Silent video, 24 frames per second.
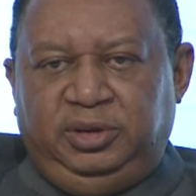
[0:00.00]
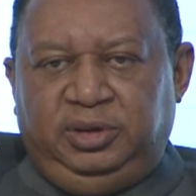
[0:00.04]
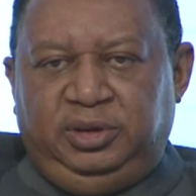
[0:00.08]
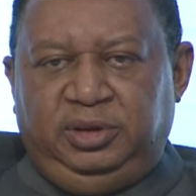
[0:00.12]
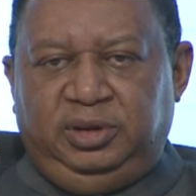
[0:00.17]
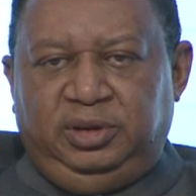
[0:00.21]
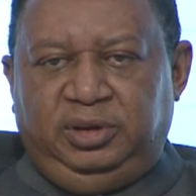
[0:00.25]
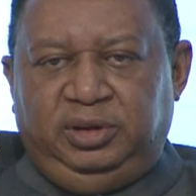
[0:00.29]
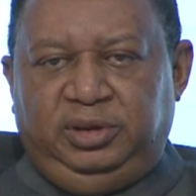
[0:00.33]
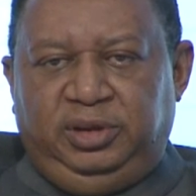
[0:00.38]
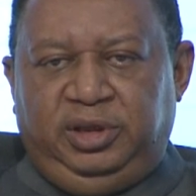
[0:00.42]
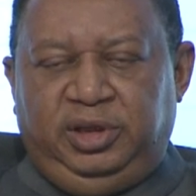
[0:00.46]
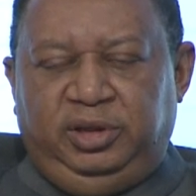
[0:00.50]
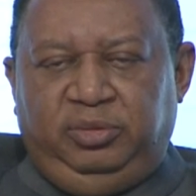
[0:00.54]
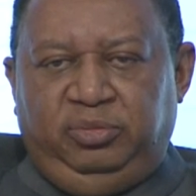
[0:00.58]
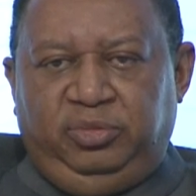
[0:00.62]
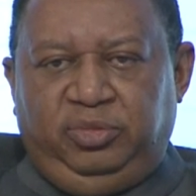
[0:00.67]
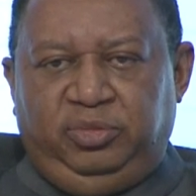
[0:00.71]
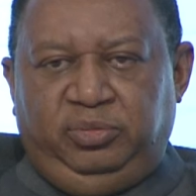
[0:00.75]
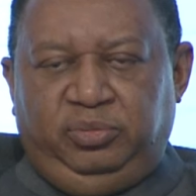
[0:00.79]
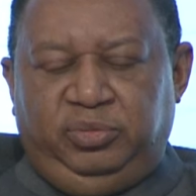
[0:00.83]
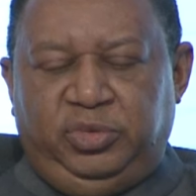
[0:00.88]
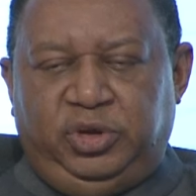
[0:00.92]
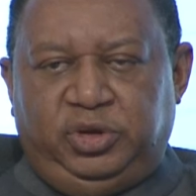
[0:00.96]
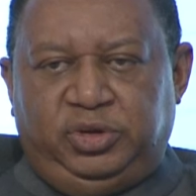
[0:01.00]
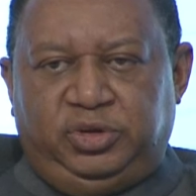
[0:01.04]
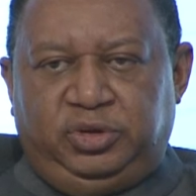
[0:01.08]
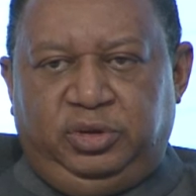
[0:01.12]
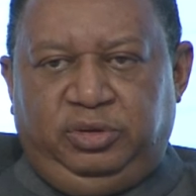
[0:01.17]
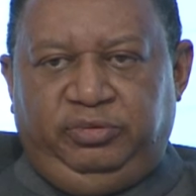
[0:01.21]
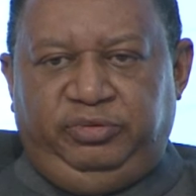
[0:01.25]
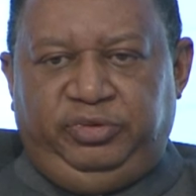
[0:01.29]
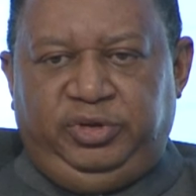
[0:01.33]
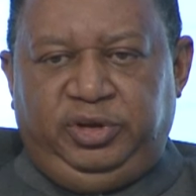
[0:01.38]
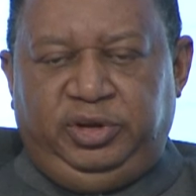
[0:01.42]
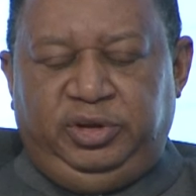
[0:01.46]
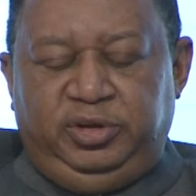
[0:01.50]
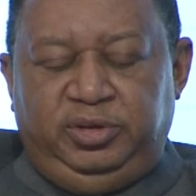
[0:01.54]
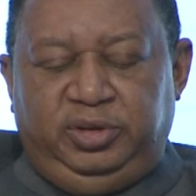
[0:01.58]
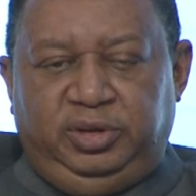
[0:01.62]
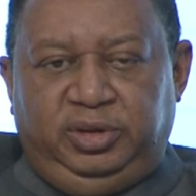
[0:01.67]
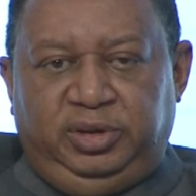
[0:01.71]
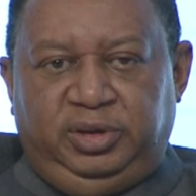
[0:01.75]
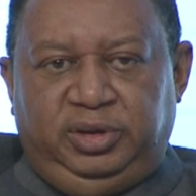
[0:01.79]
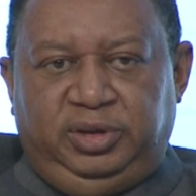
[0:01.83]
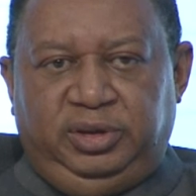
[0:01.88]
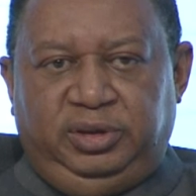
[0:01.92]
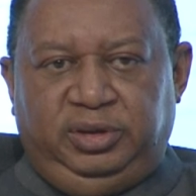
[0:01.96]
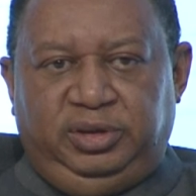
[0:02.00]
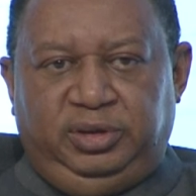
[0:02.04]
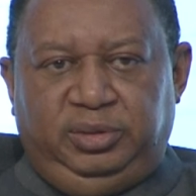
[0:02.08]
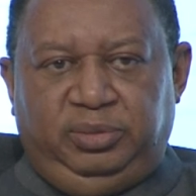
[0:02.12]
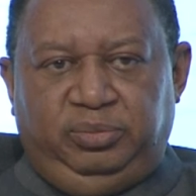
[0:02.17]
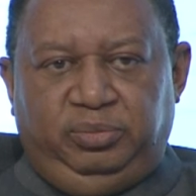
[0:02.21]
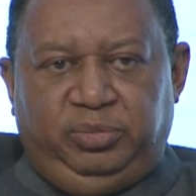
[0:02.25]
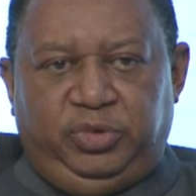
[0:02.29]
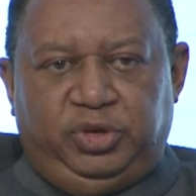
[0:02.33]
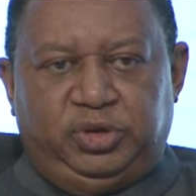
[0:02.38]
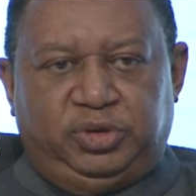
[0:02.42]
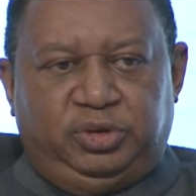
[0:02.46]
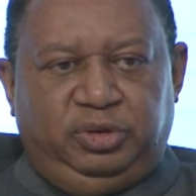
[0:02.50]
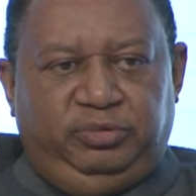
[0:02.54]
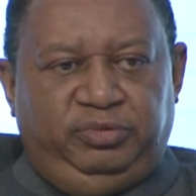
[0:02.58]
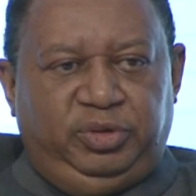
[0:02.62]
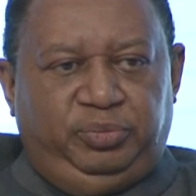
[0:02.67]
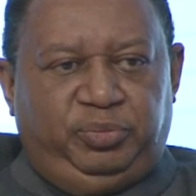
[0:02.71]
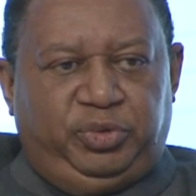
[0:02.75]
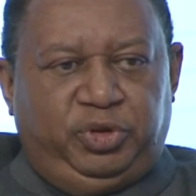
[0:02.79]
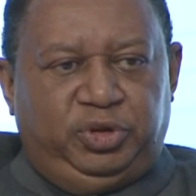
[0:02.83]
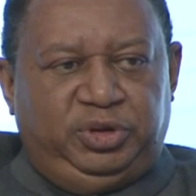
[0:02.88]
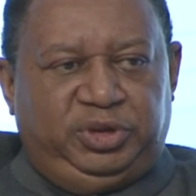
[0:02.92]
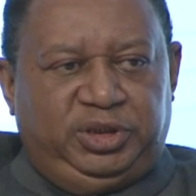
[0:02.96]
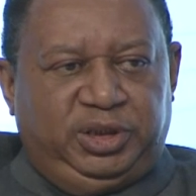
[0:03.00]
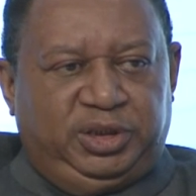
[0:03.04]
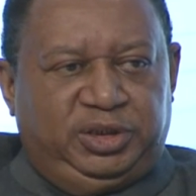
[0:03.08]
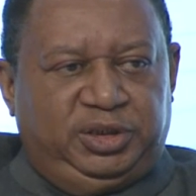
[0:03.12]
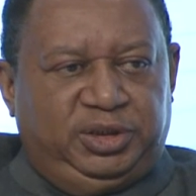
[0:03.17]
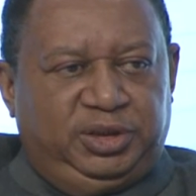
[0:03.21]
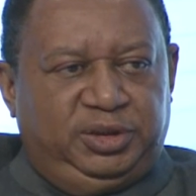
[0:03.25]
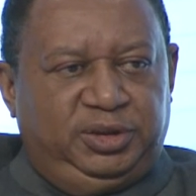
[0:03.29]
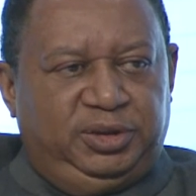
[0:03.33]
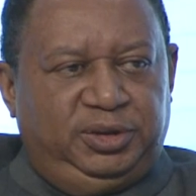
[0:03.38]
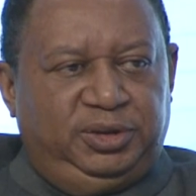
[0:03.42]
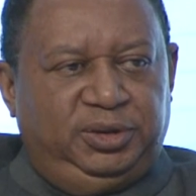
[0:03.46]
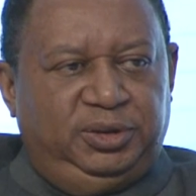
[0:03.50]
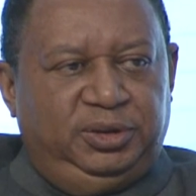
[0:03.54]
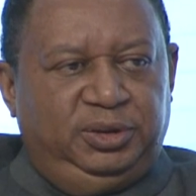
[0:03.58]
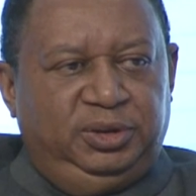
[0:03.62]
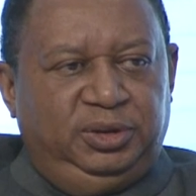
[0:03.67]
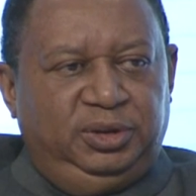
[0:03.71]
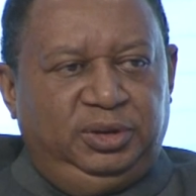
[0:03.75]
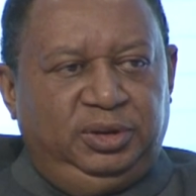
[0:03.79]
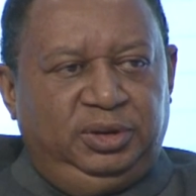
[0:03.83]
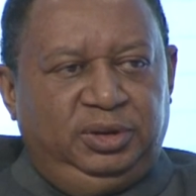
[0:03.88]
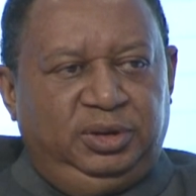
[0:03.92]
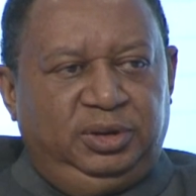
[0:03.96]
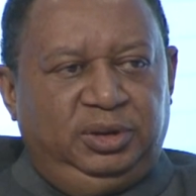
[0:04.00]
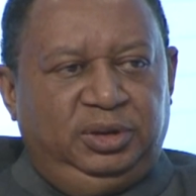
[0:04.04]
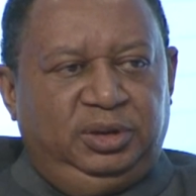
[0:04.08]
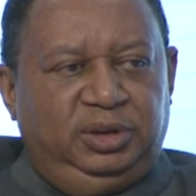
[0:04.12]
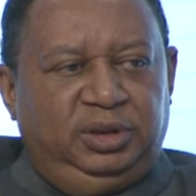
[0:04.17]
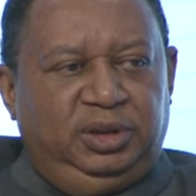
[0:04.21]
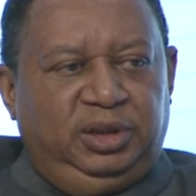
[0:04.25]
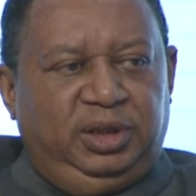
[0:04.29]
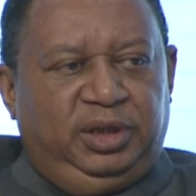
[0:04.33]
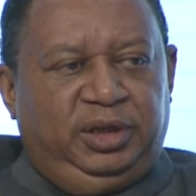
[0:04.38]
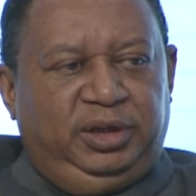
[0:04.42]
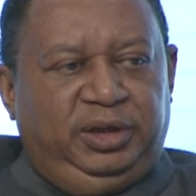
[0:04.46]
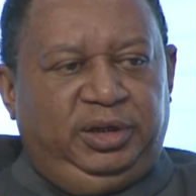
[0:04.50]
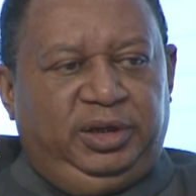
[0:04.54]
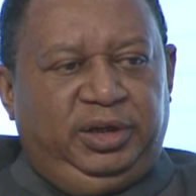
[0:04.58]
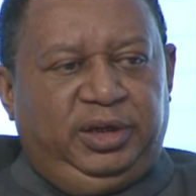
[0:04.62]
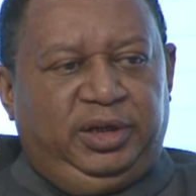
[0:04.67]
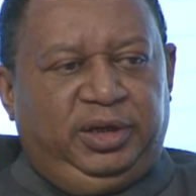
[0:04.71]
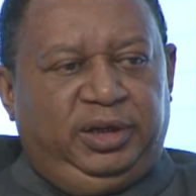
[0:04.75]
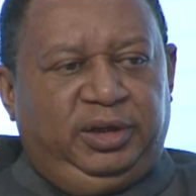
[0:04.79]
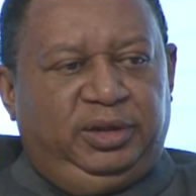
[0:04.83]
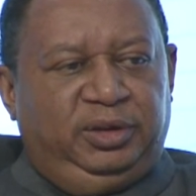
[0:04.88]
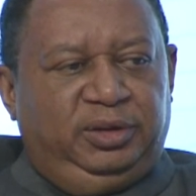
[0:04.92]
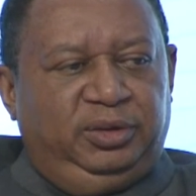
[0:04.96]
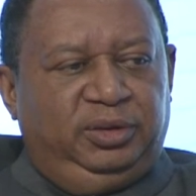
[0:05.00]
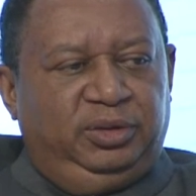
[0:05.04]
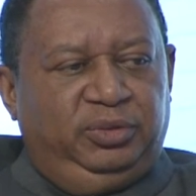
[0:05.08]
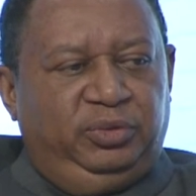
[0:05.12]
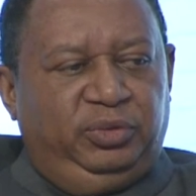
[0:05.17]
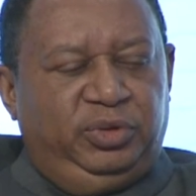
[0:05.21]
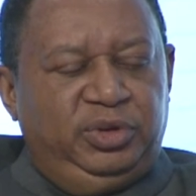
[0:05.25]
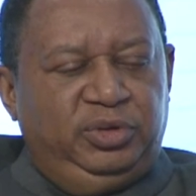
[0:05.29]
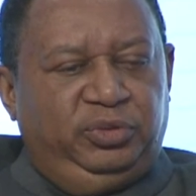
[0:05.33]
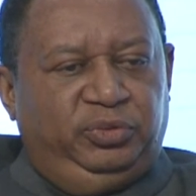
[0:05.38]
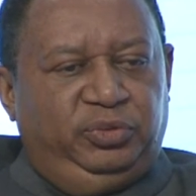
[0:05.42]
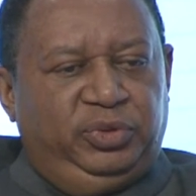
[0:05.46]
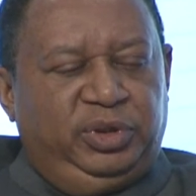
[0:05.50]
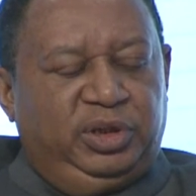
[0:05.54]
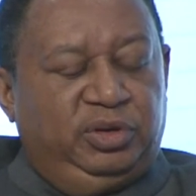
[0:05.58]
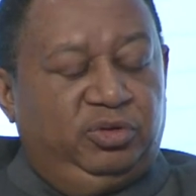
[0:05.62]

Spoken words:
than most of the projections. And we are